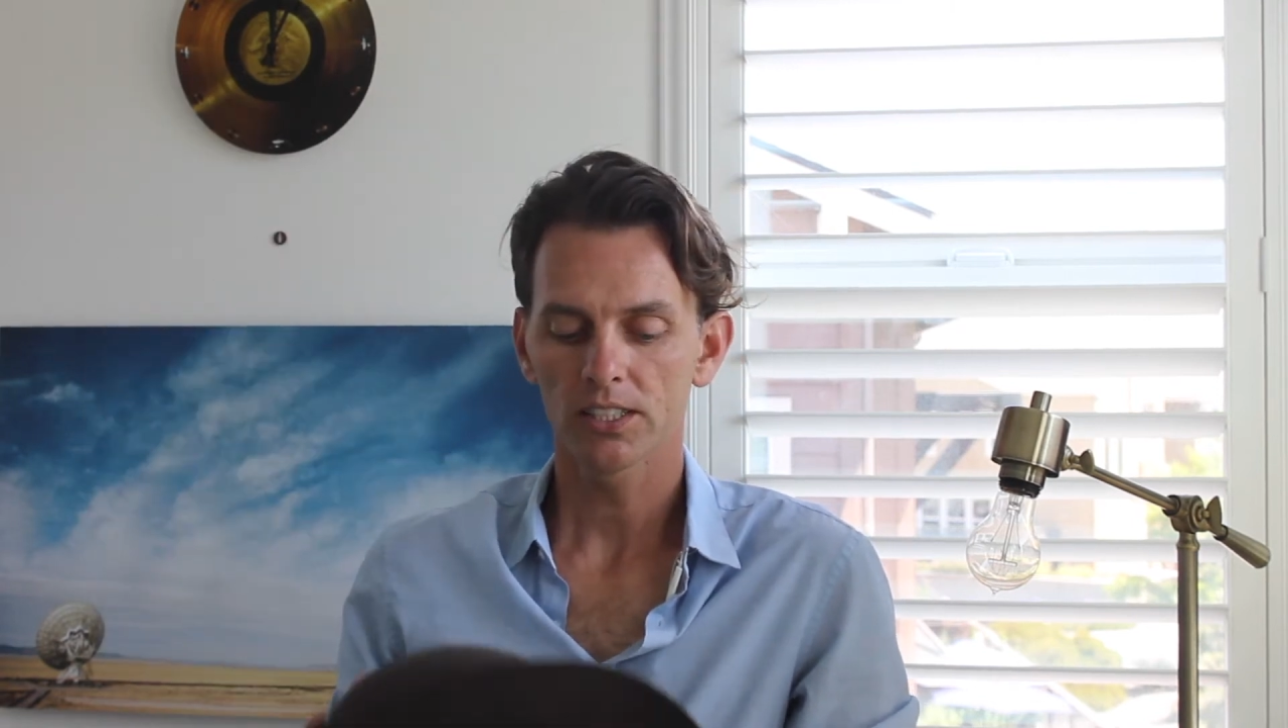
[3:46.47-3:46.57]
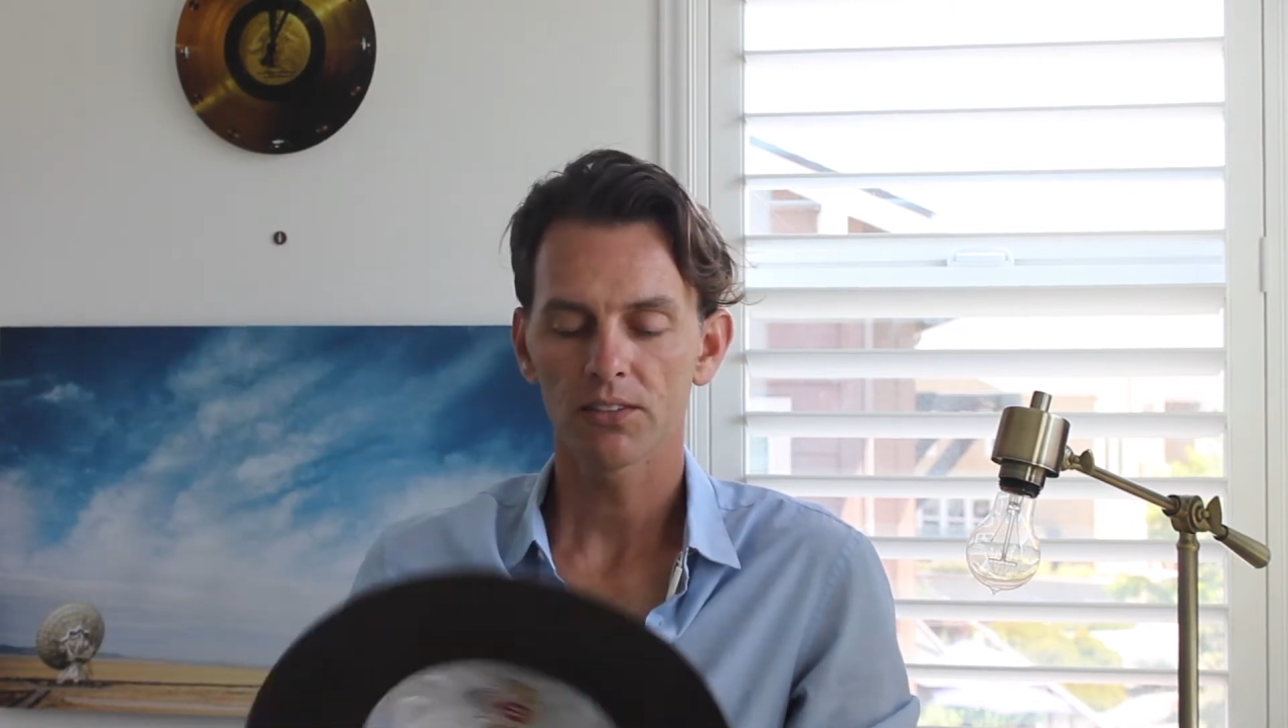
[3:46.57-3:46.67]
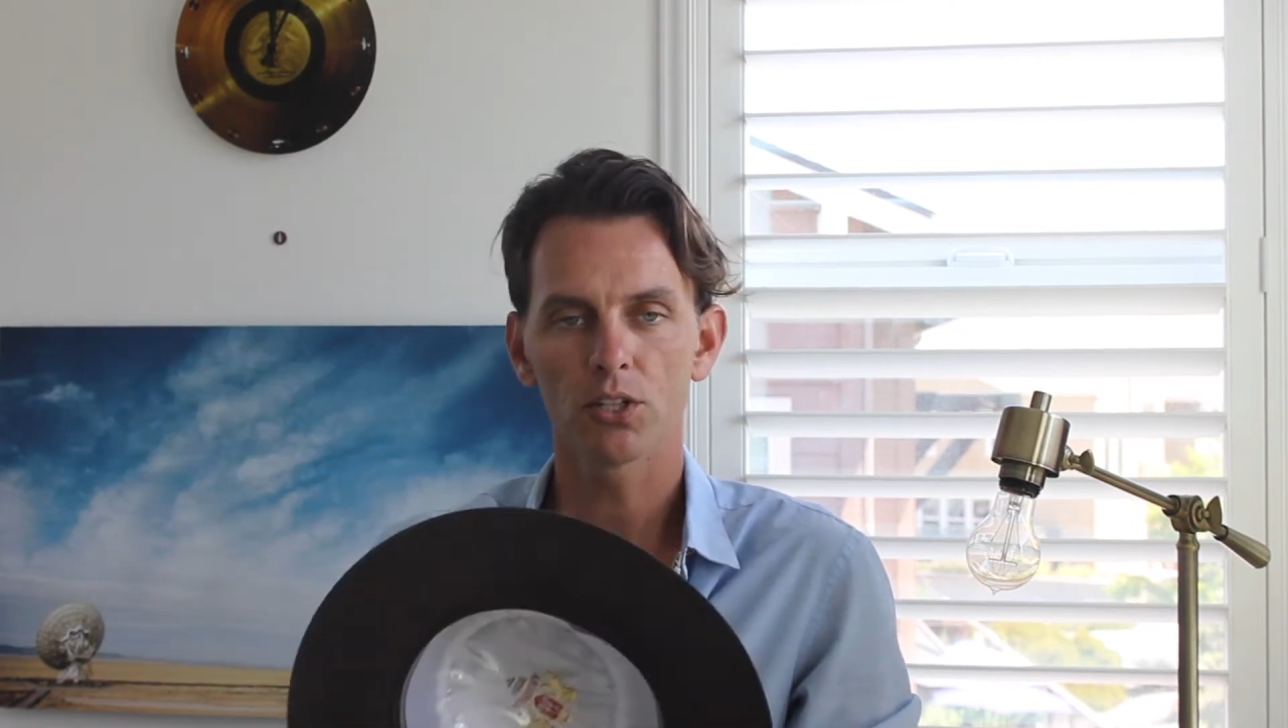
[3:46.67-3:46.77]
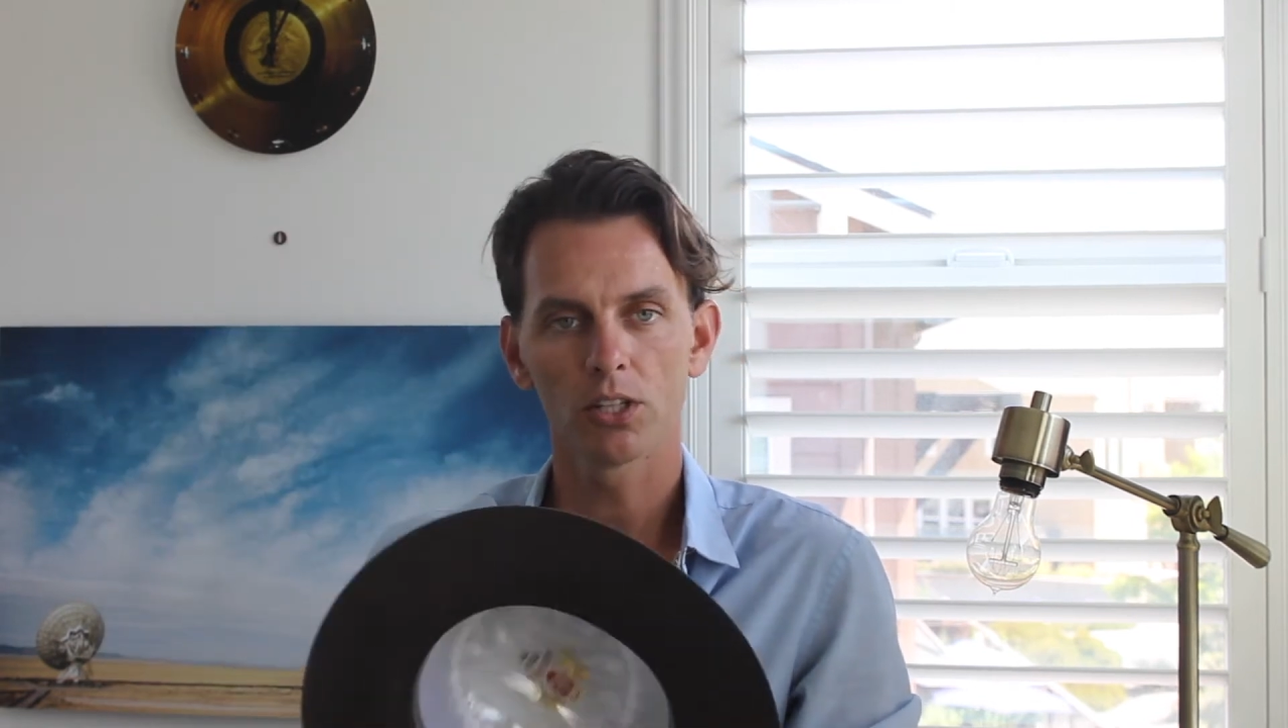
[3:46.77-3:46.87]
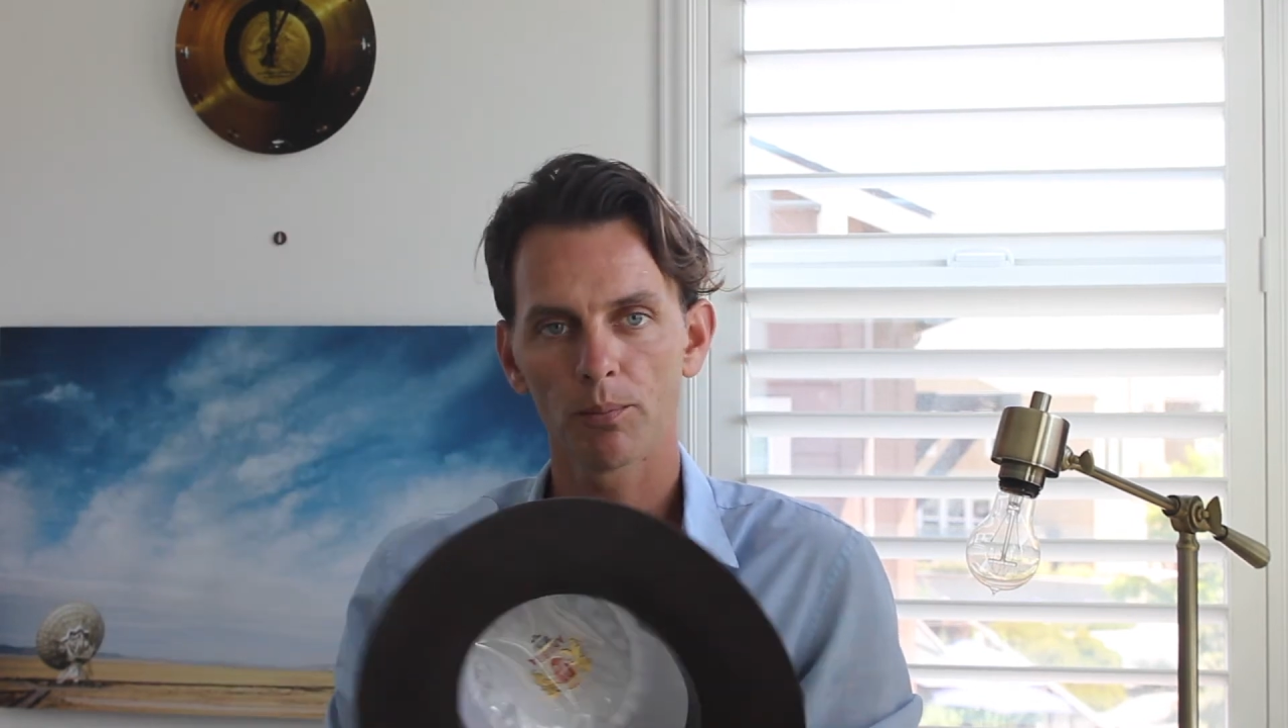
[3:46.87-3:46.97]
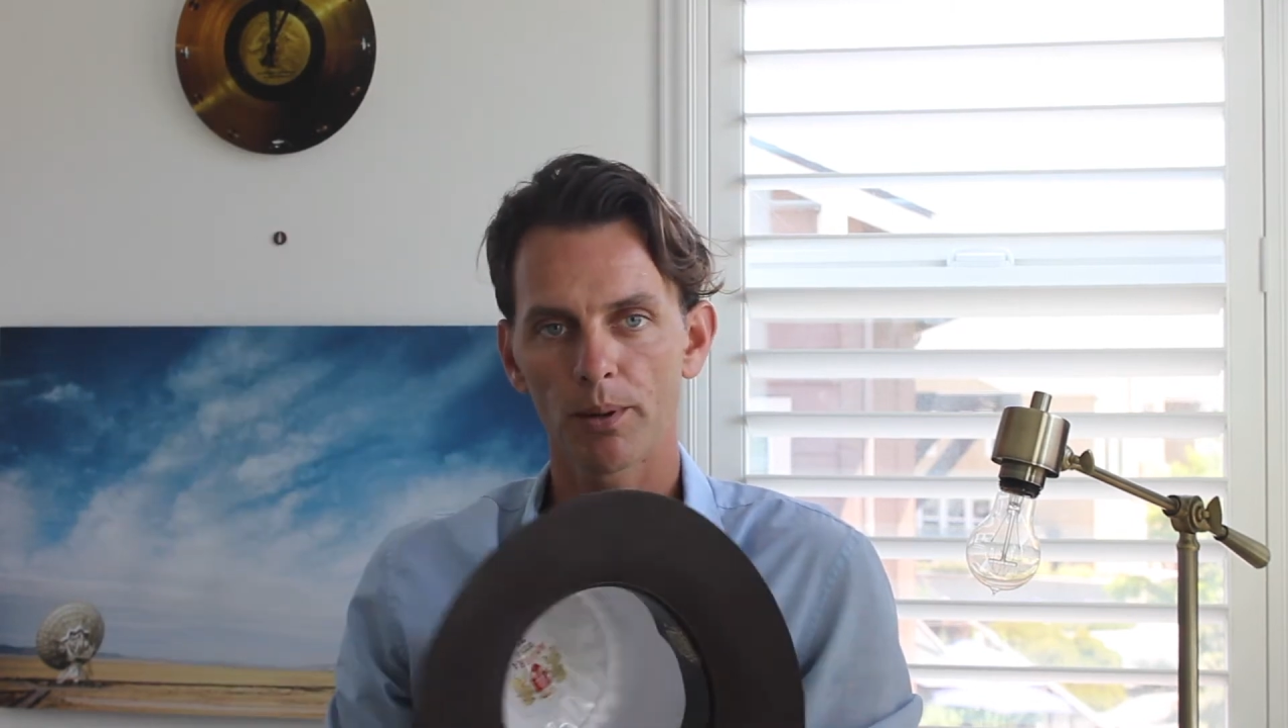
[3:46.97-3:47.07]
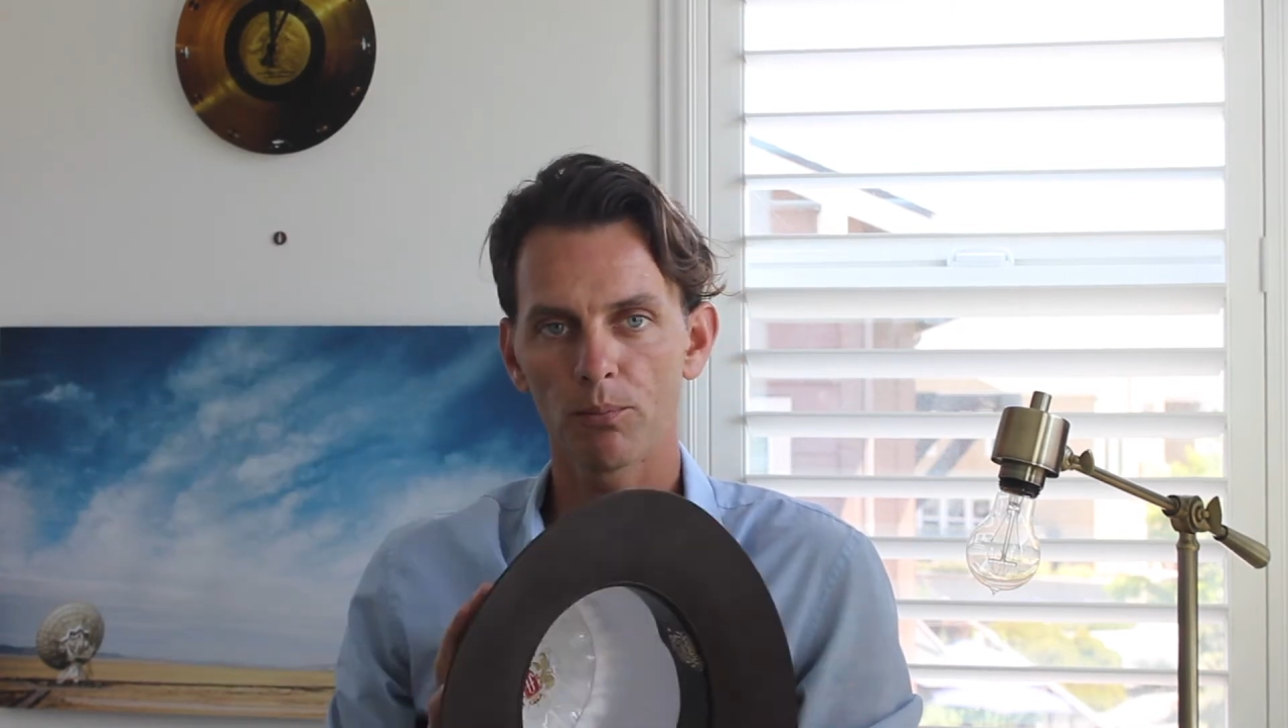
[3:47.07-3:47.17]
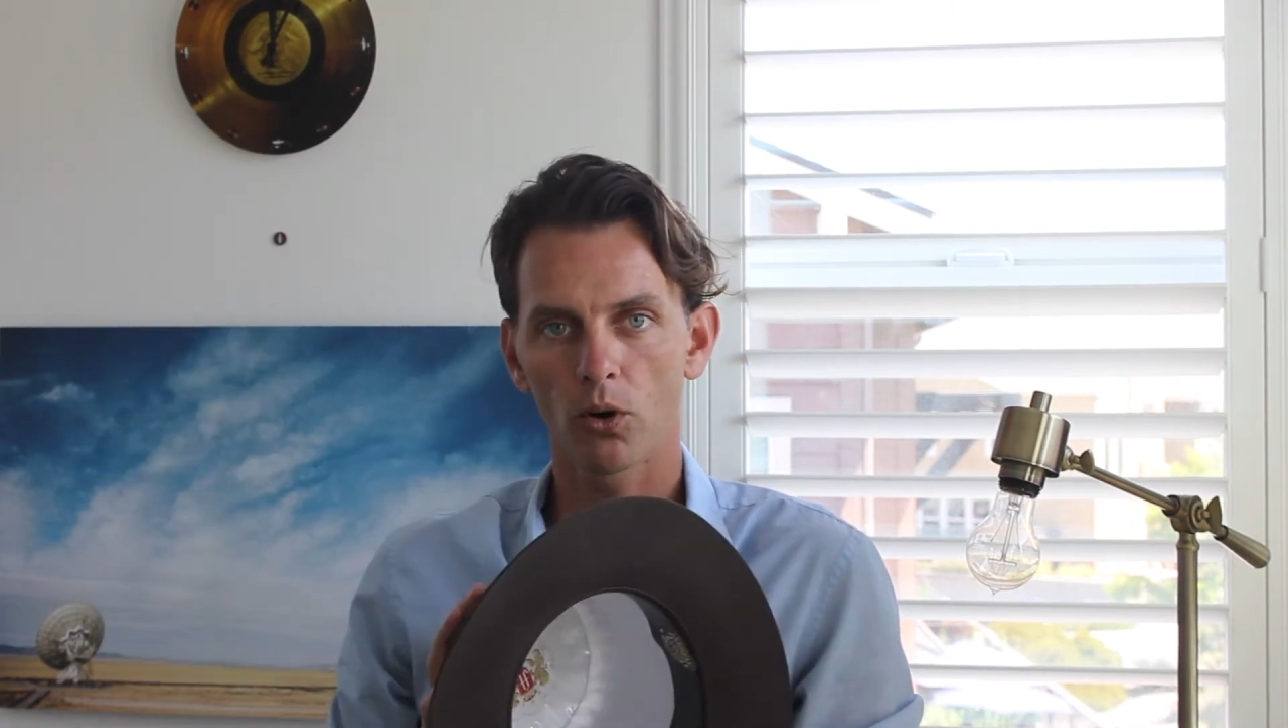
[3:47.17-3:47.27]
give you a little bit